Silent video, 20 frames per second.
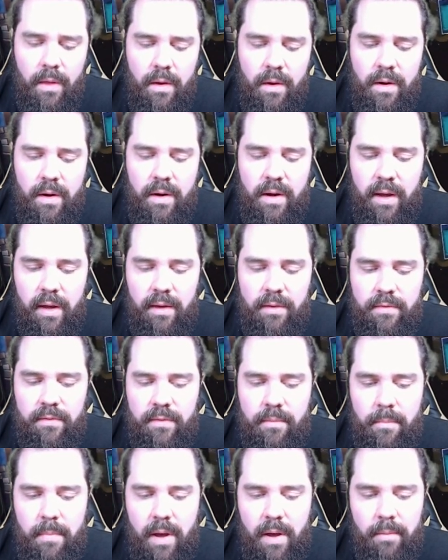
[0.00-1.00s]

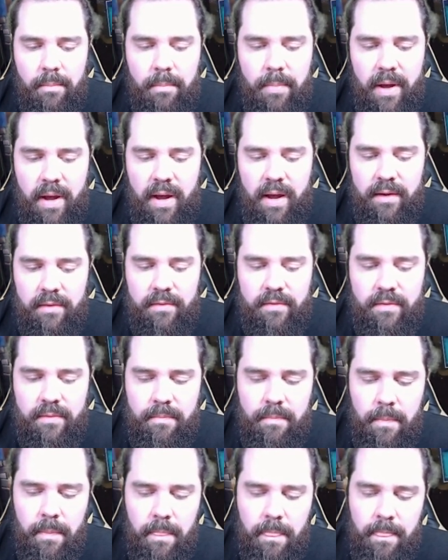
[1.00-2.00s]
Nice. A Mountain Pass.
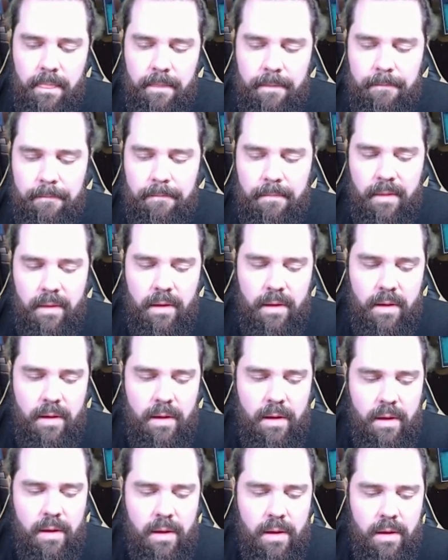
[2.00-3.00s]

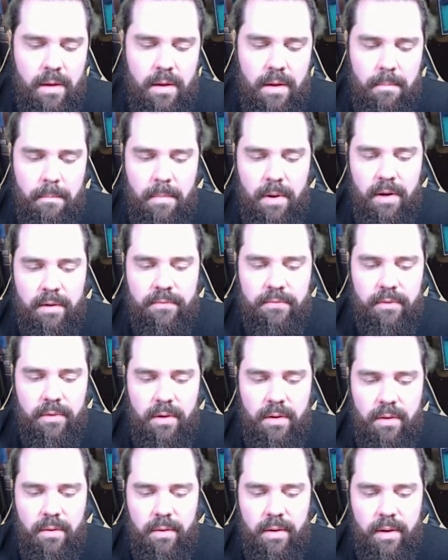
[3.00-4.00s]
A
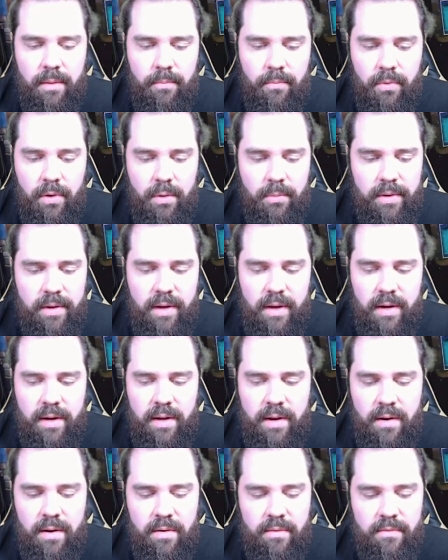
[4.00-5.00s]
Mudflow. And what do we got
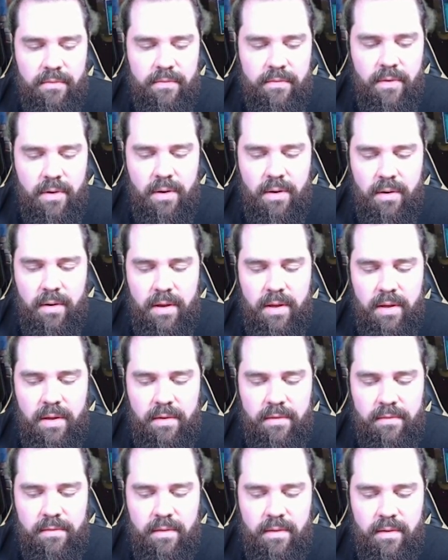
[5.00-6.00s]
here? Far
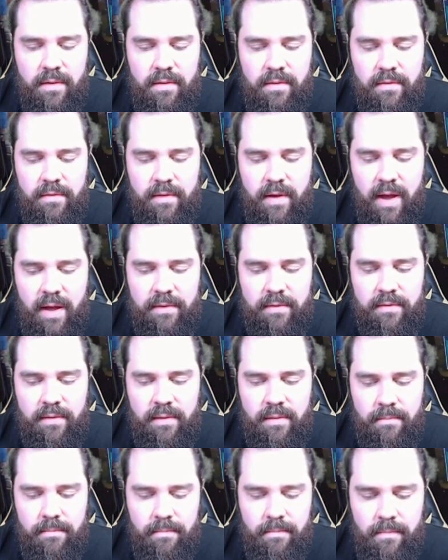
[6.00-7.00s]
East
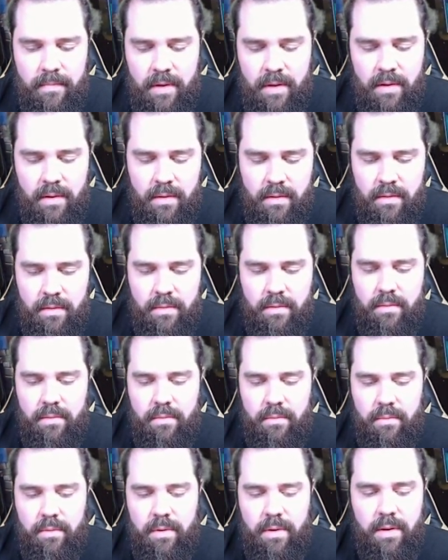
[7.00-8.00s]
Assassin.
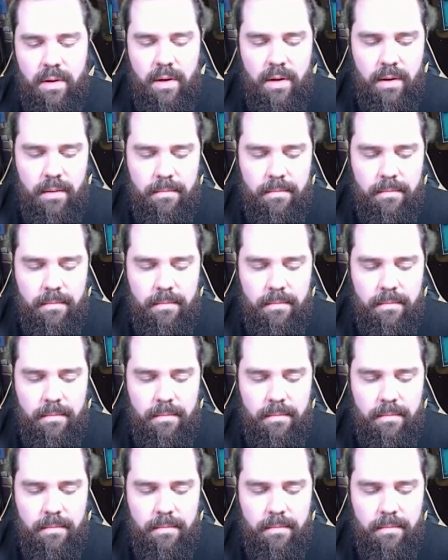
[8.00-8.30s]
Okay.